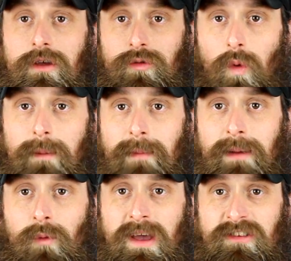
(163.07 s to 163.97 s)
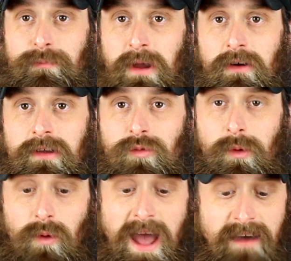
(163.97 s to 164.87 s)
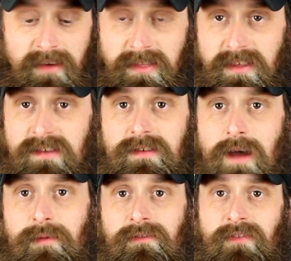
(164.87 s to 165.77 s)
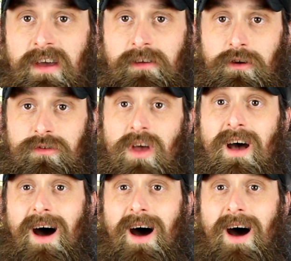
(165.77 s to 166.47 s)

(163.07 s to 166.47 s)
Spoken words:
So what might we experience when we're having these type of failures?